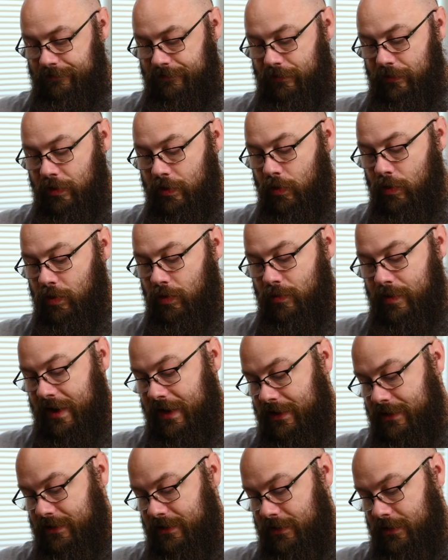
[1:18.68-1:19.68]
no
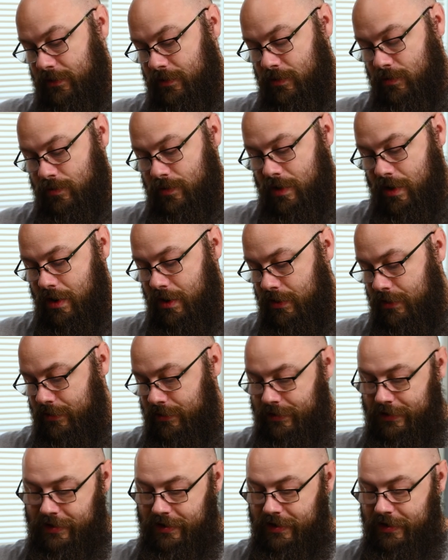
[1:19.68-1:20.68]
correct, no wrong.
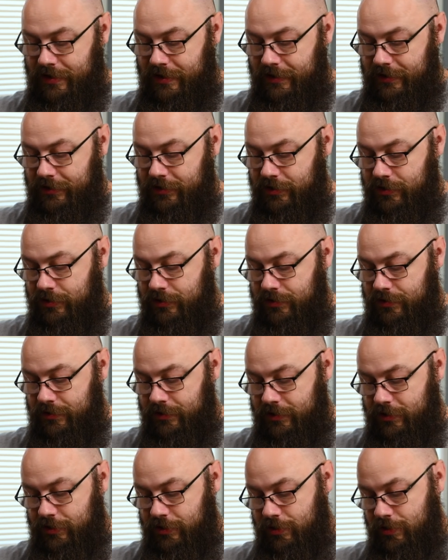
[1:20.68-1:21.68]
This
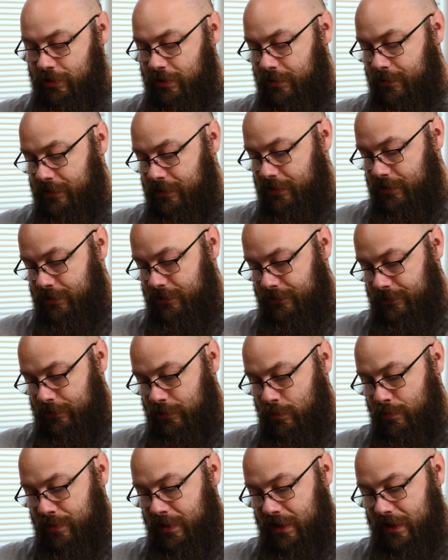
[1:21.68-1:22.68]
is your image.
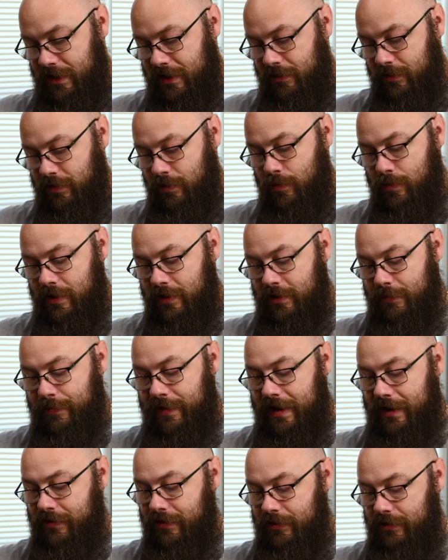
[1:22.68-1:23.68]
You pick how you want the
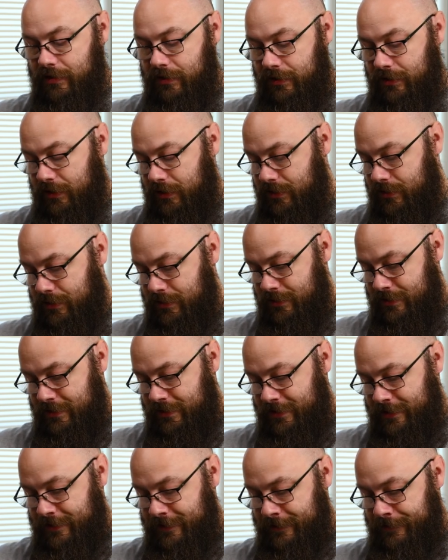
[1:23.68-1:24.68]
background to look.
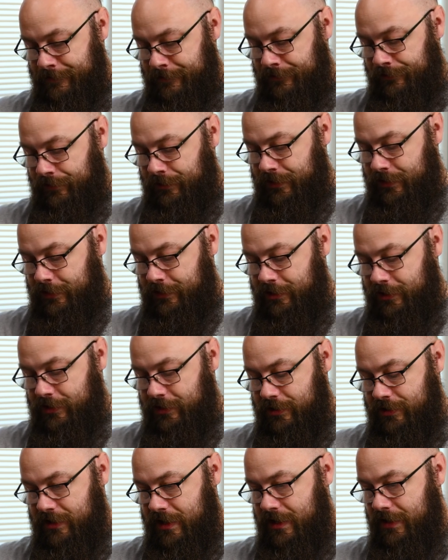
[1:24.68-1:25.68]
Adjust
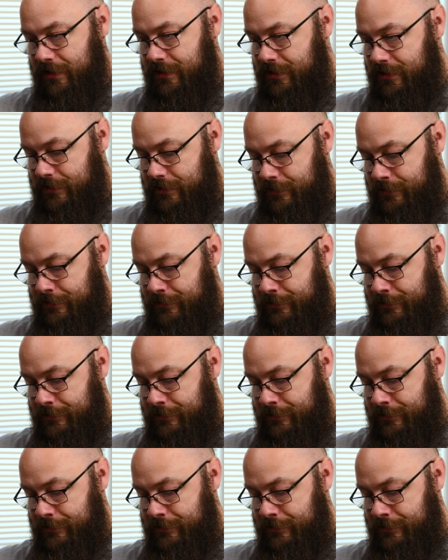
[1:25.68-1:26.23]
your settings.